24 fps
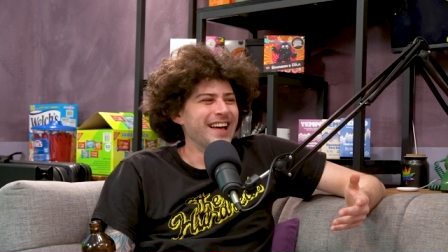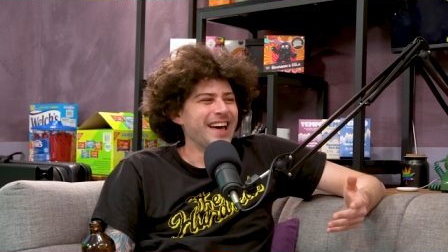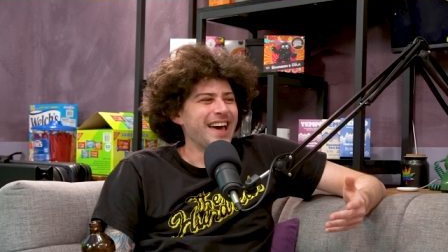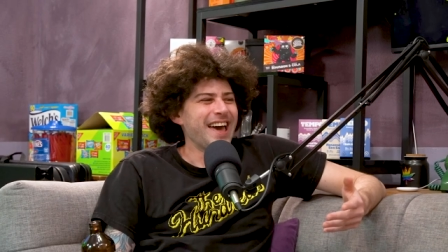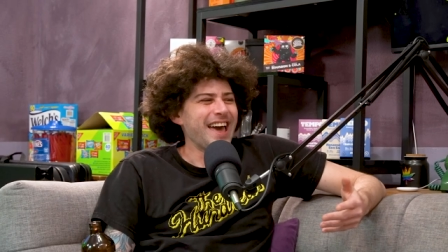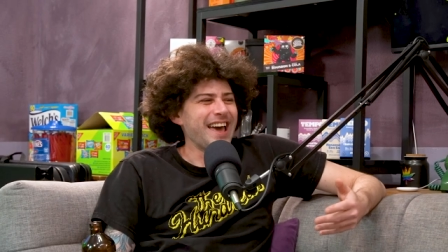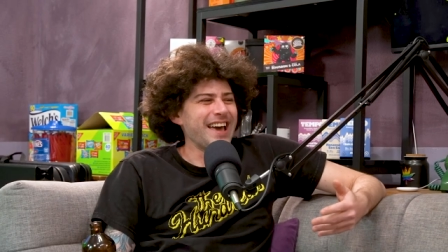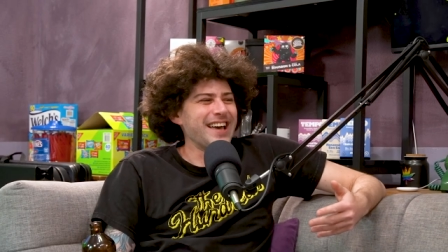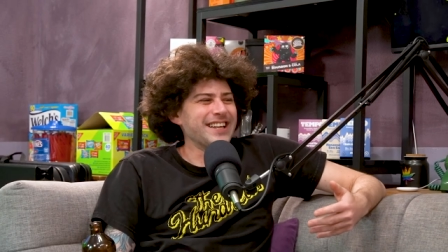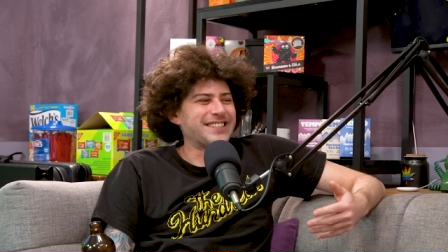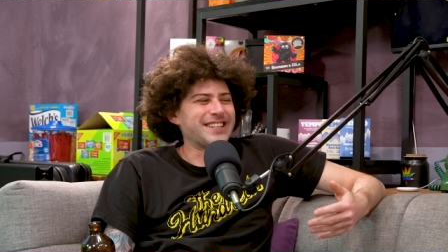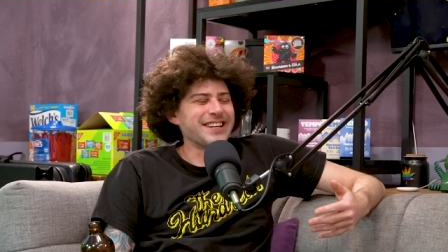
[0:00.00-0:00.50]

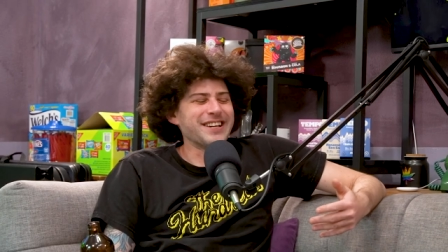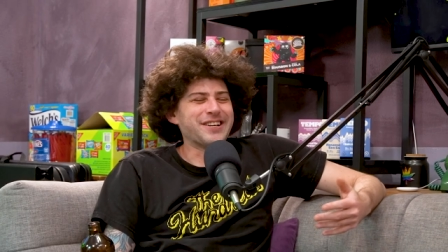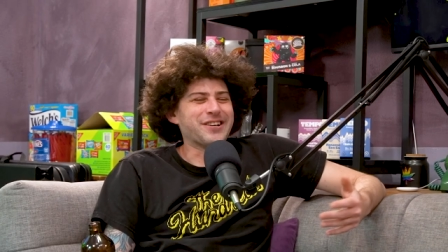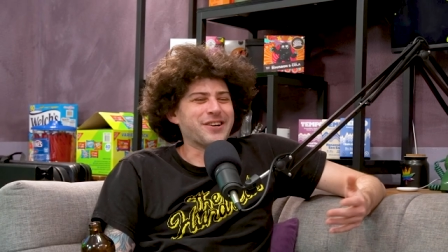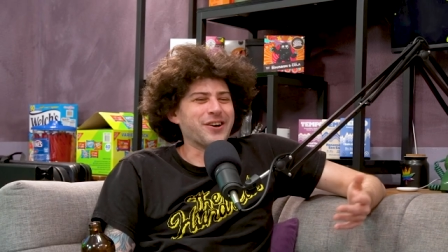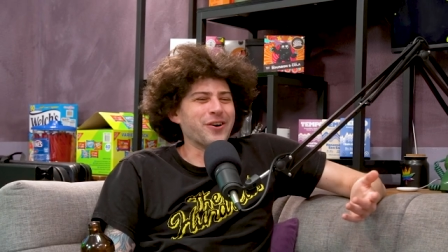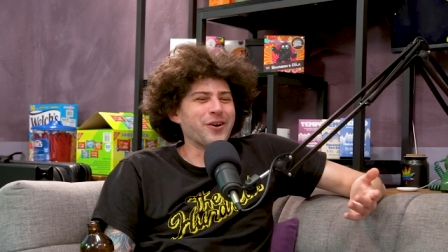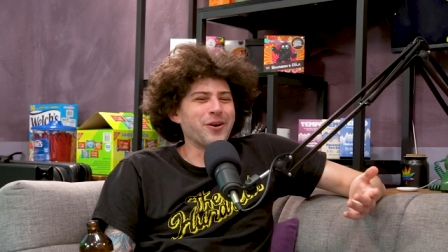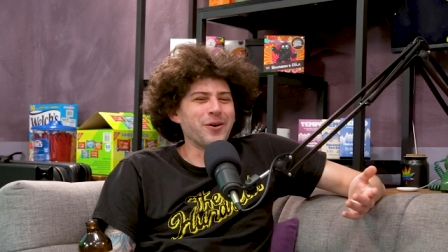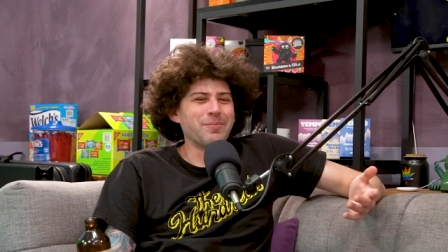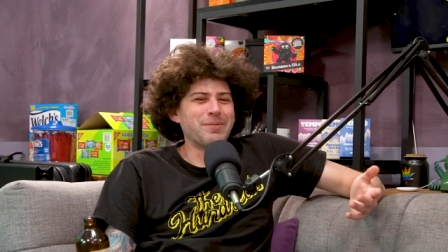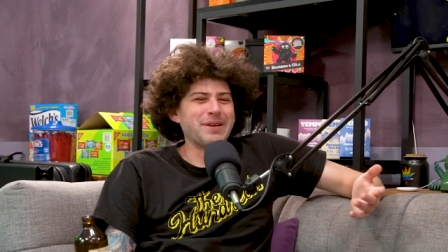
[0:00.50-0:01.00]
It's a
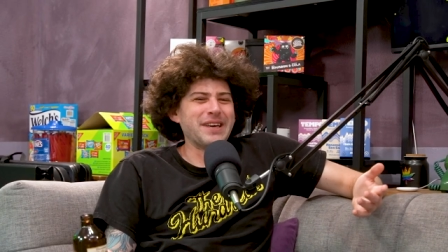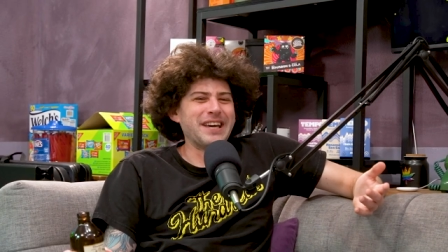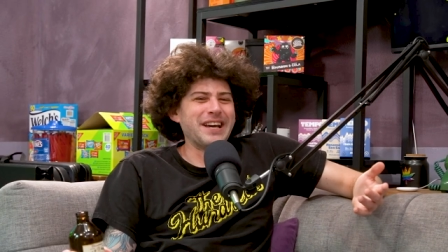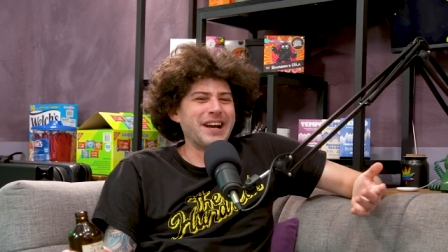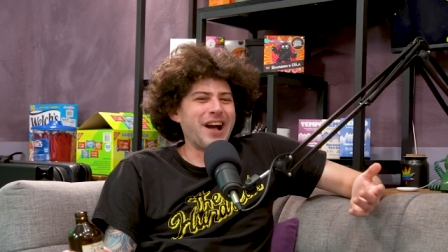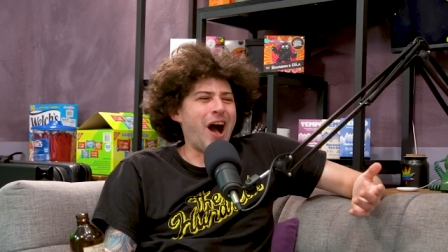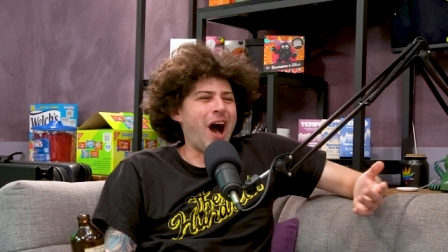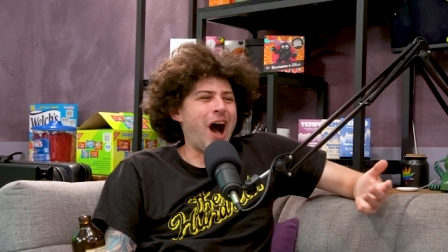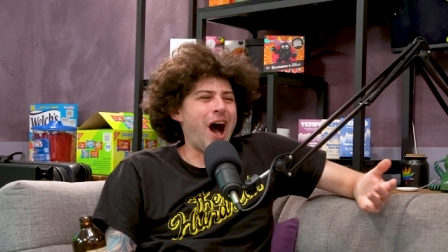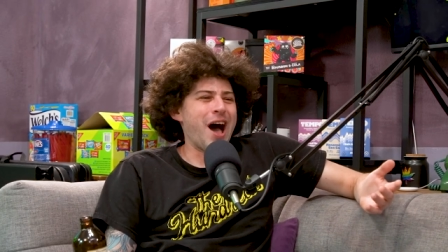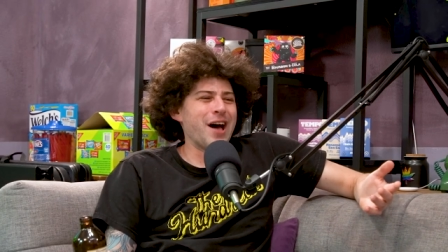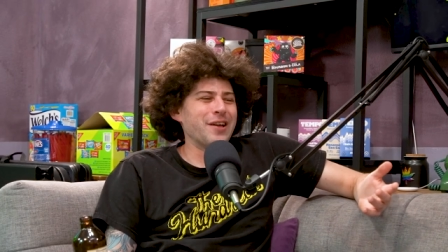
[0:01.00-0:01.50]
girl
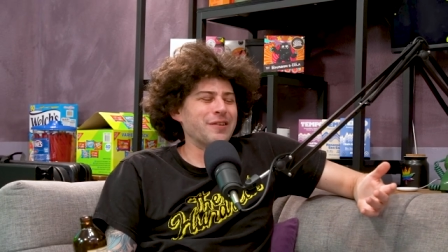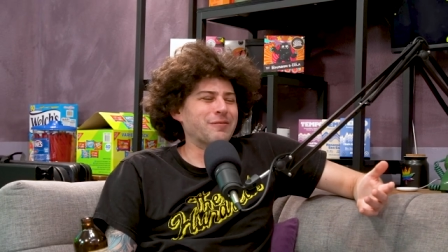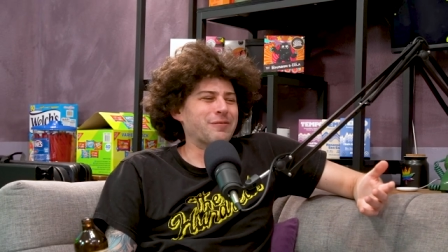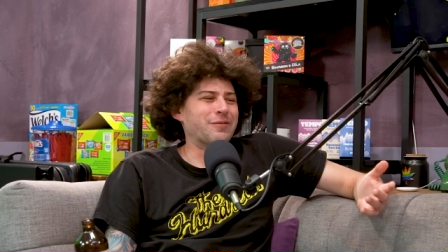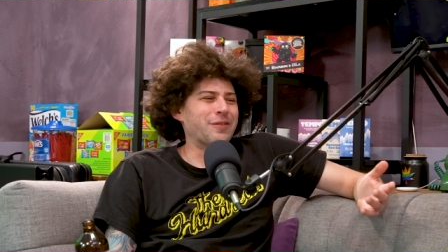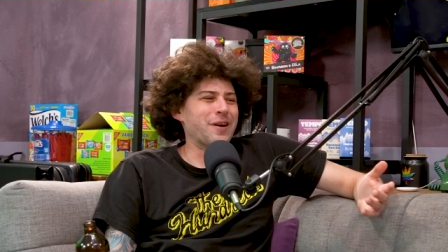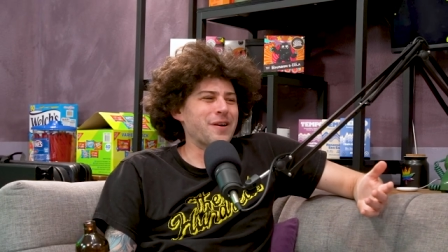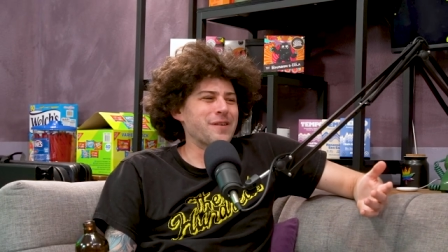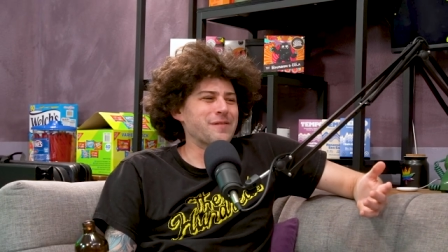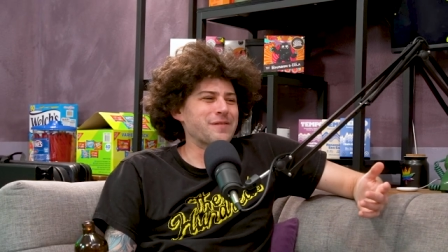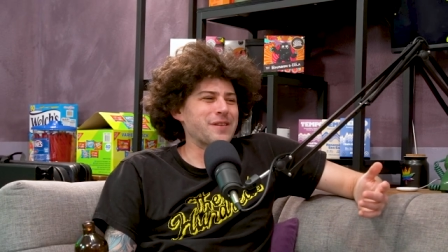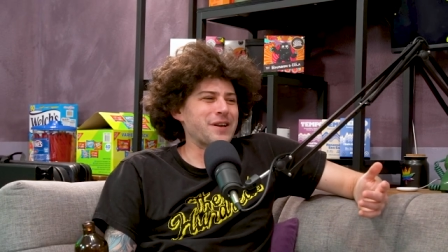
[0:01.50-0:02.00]
being hot in
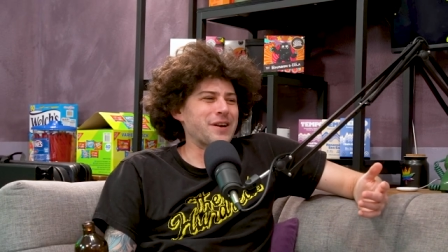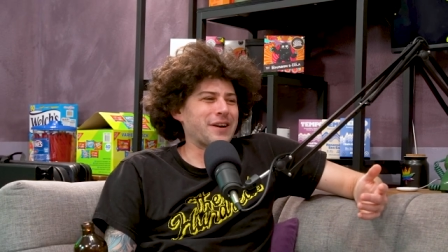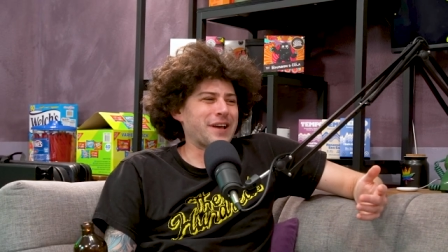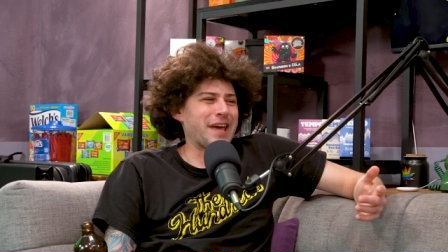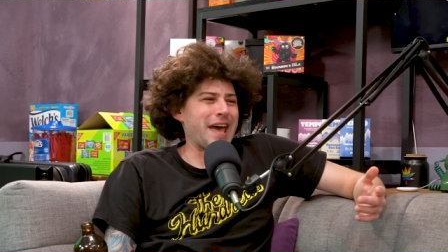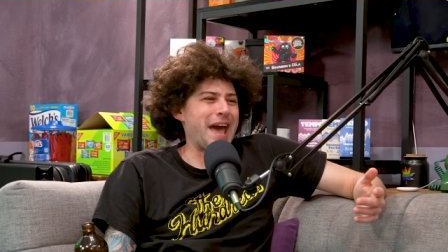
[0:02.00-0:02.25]
front of their